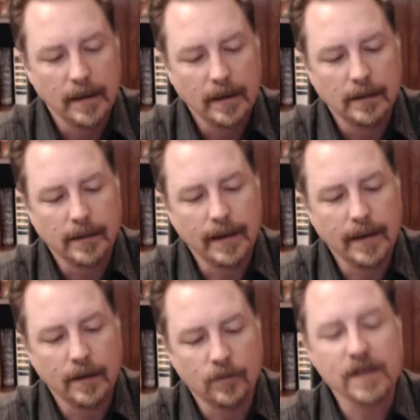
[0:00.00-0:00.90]
like
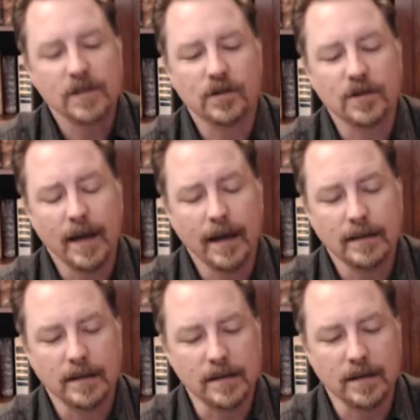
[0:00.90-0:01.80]
a research
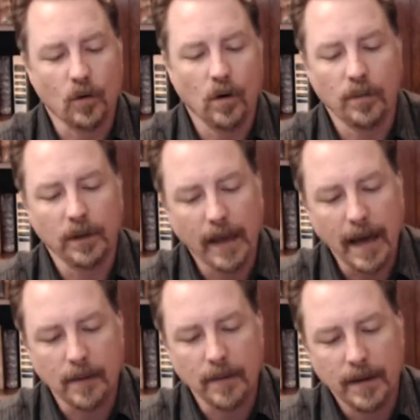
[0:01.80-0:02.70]
scientist in a corporate
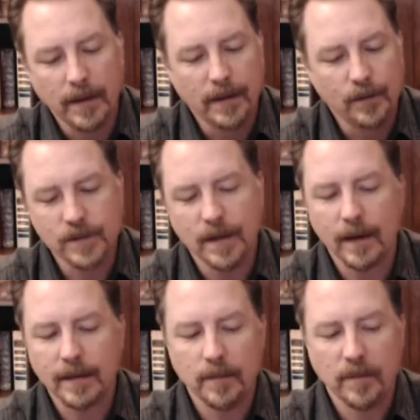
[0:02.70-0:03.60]
lab, was not a
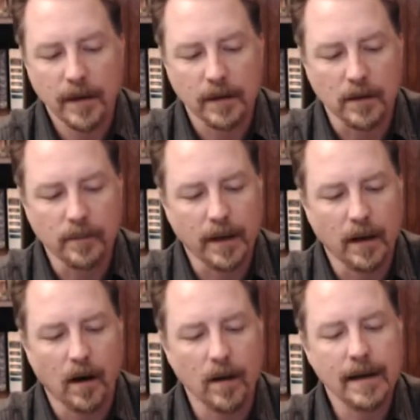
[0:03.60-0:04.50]
deep thinker, but a
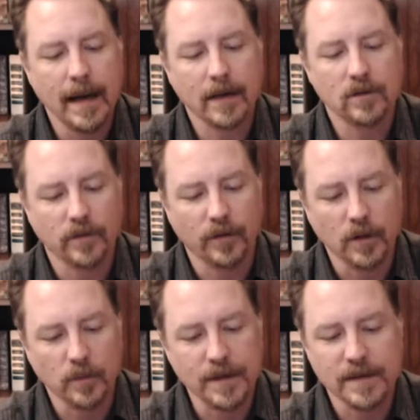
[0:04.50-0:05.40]
hearty
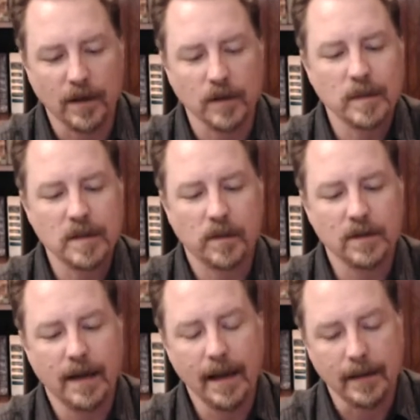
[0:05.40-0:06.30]
extrovert with a salesman's
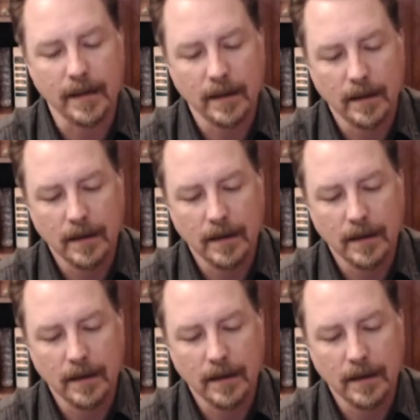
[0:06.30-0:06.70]
personality.